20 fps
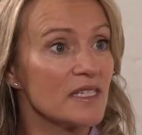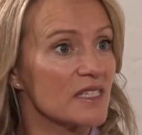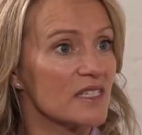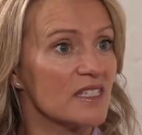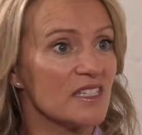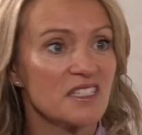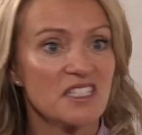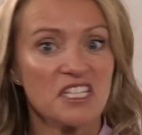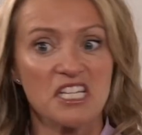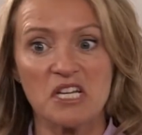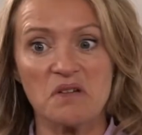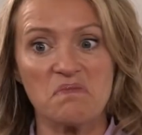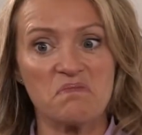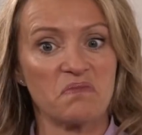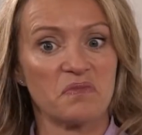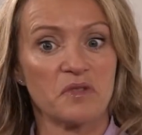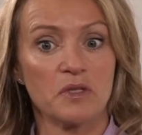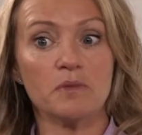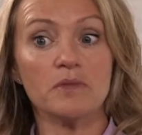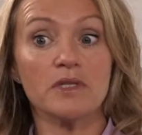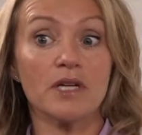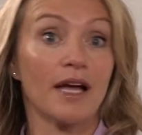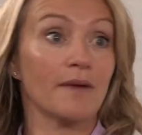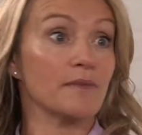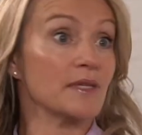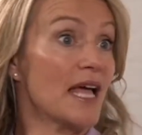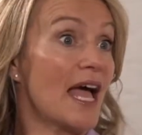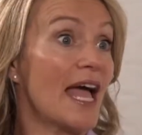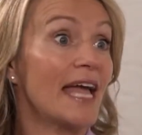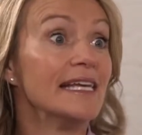that's sometimes
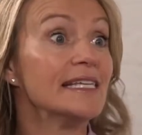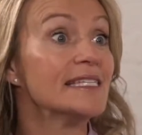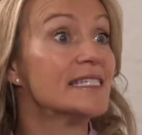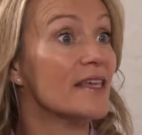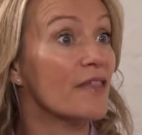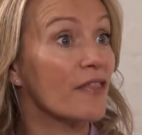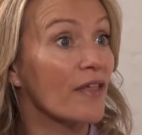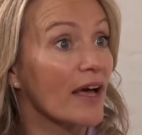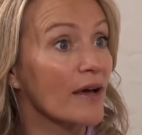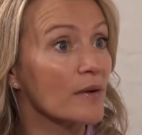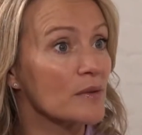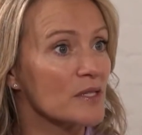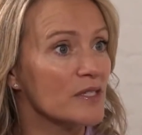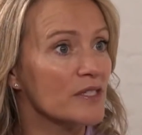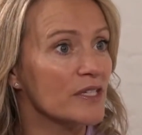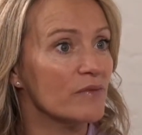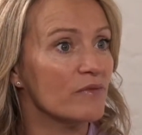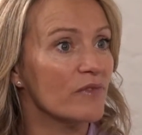at 80,000 in